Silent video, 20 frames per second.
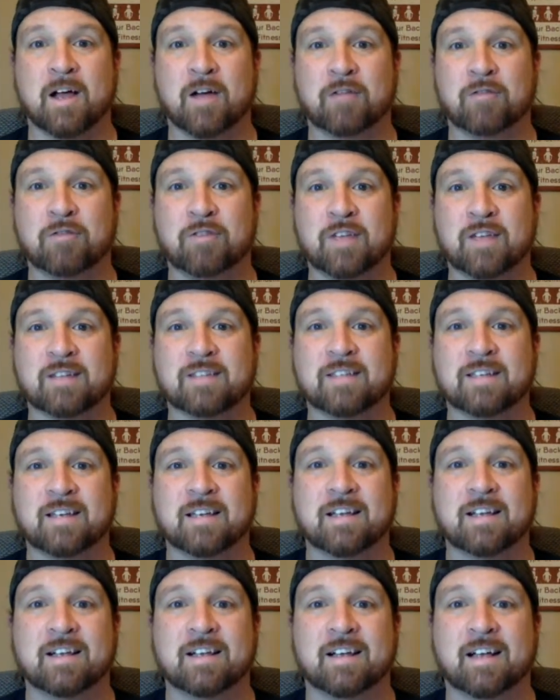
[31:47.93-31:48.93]
fit.
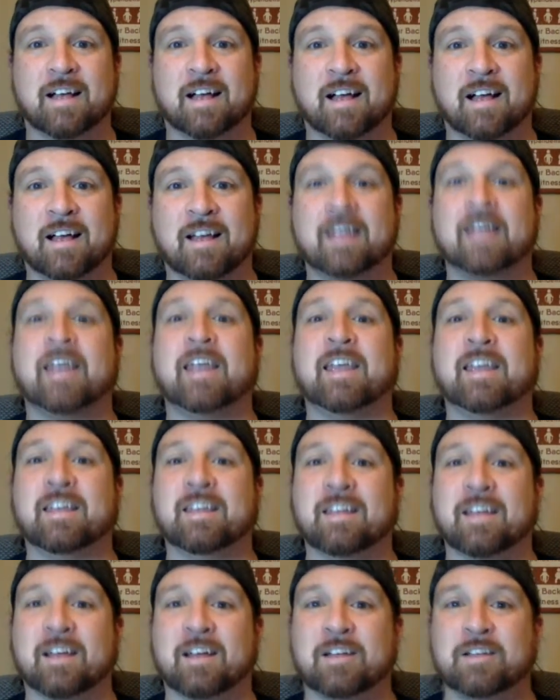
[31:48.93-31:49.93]
A
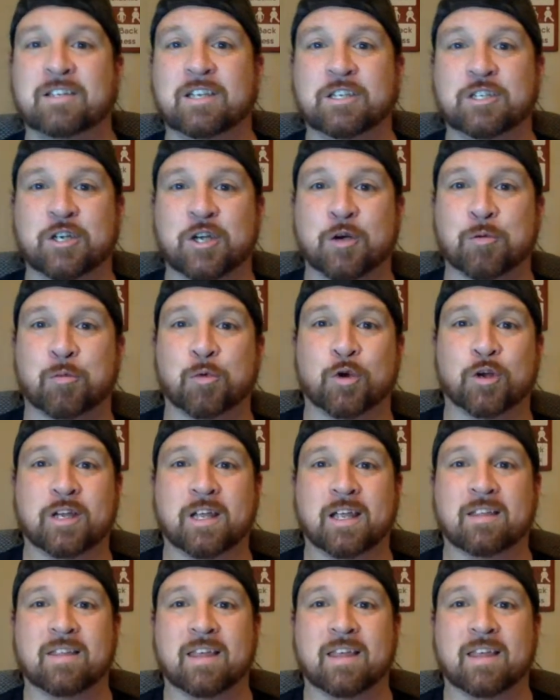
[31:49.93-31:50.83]
DJ on point again,